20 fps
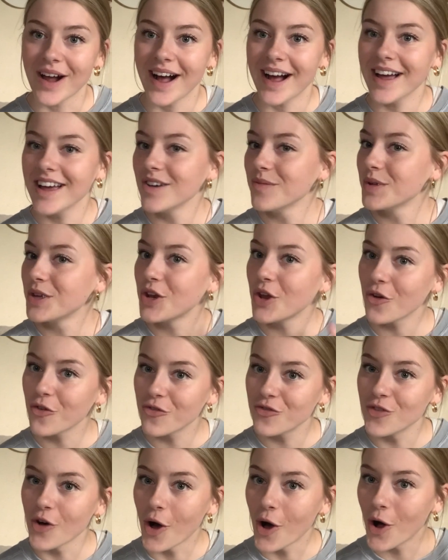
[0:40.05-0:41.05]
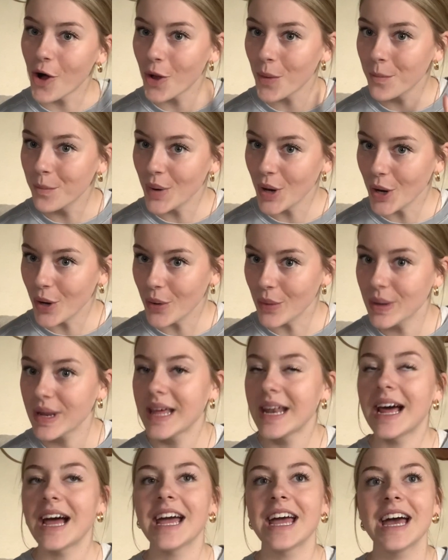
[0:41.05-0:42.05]
I am in fall mode,
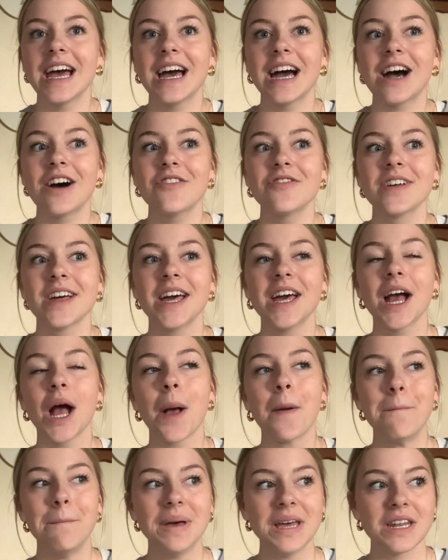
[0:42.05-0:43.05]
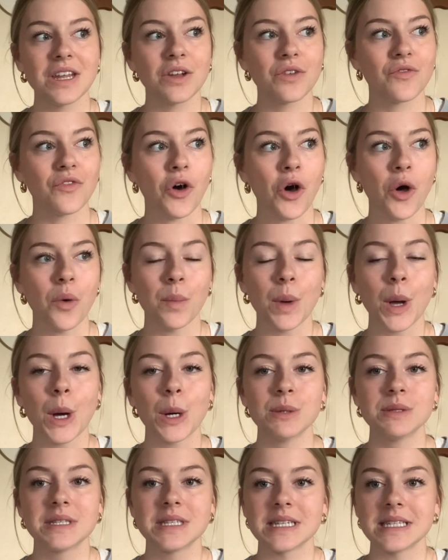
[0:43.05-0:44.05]
and I have been in fall
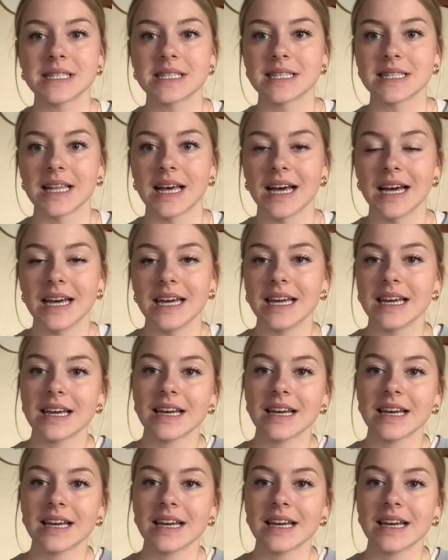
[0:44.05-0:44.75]
mode since like